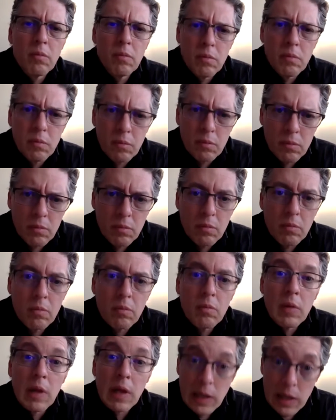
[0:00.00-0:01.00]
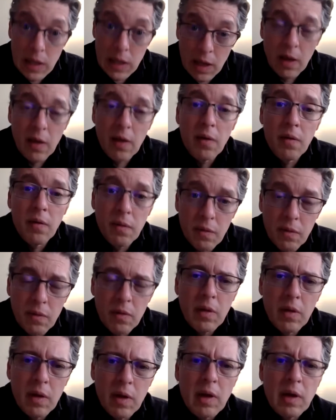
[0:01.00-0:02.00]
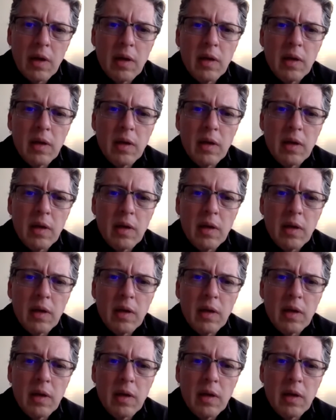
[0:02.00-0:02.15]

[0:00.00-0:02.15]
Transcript: yiddish 20th yeah. century